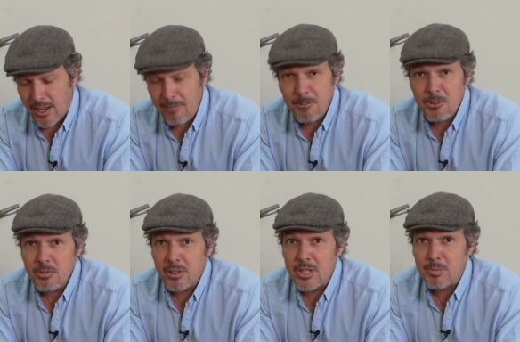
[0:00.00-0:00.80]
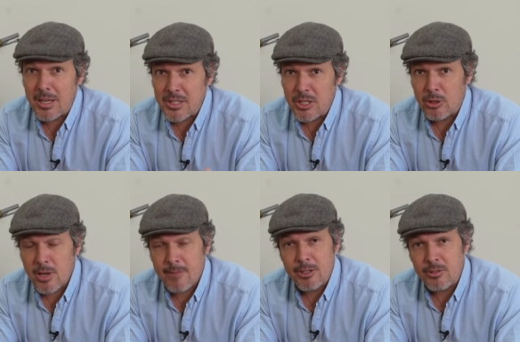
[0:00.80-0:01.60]
Unfortunately, its ballistic
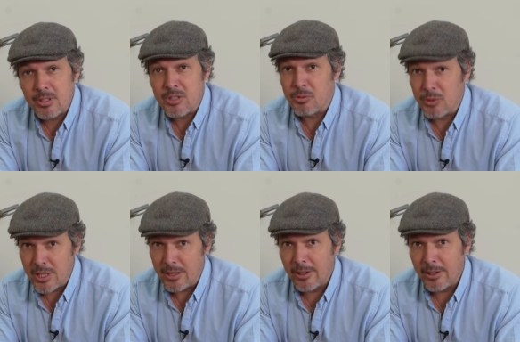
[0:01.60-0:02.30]
coefficient is really,